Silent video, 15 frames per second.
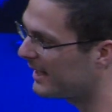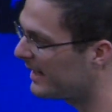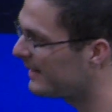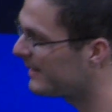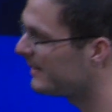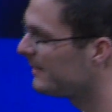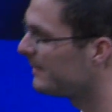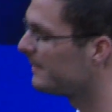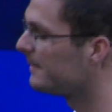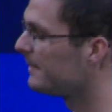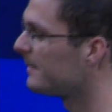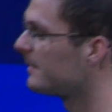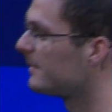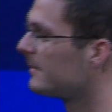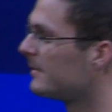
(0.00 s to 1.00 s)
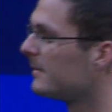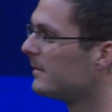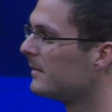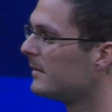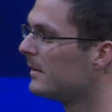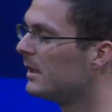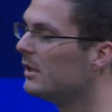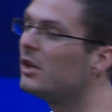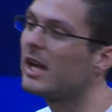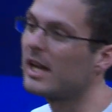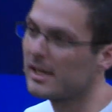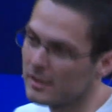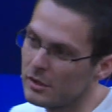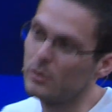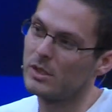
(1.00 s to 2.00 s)
that you
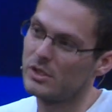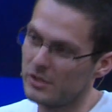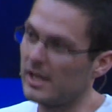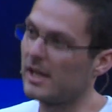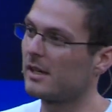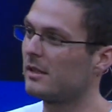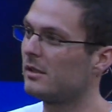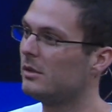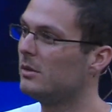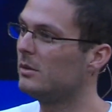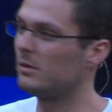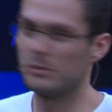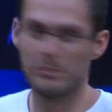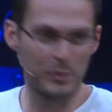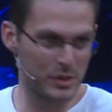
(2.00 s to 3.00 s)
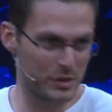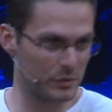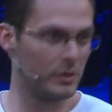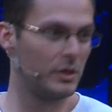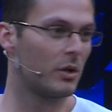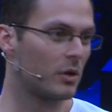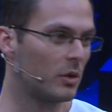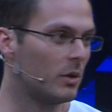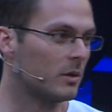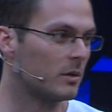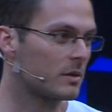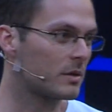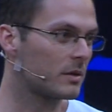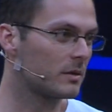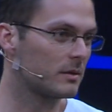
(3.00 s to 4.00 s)
got to do what you got to do to pursue your
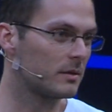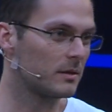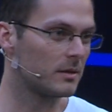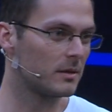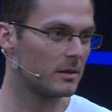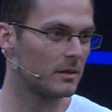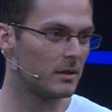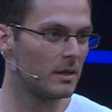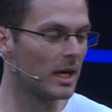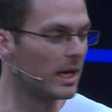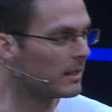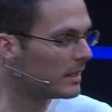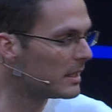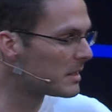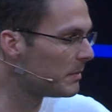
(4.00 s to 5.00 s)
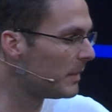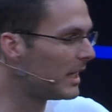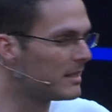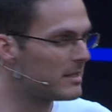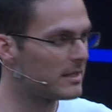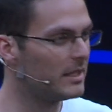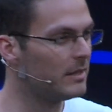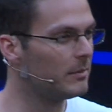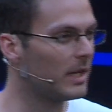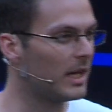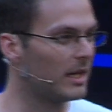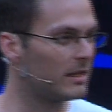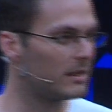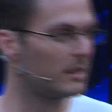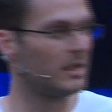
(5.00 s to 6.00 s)
goals. And this might seem
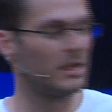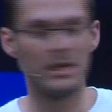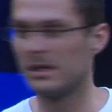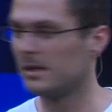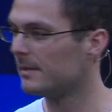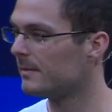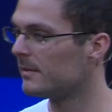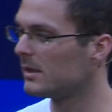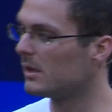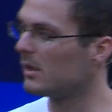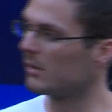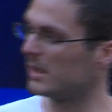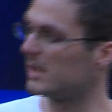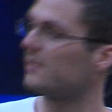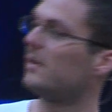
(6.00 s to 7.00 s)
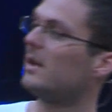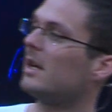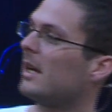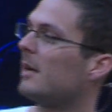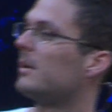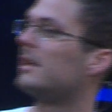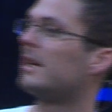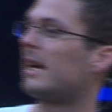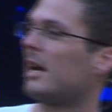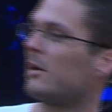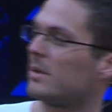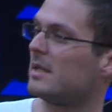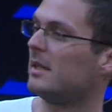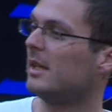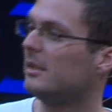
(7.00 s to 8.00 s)
like, it's fun. I mean, the guy
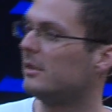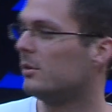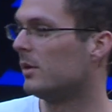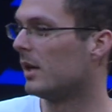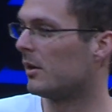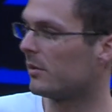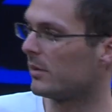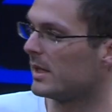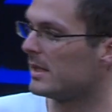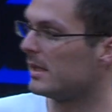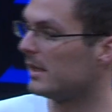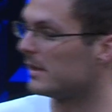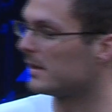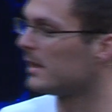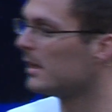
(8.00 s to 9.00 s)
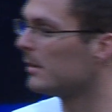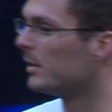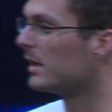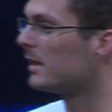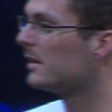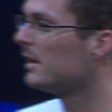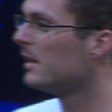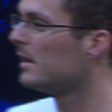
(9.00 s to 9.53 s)
was eating tuna, how crazy it is. But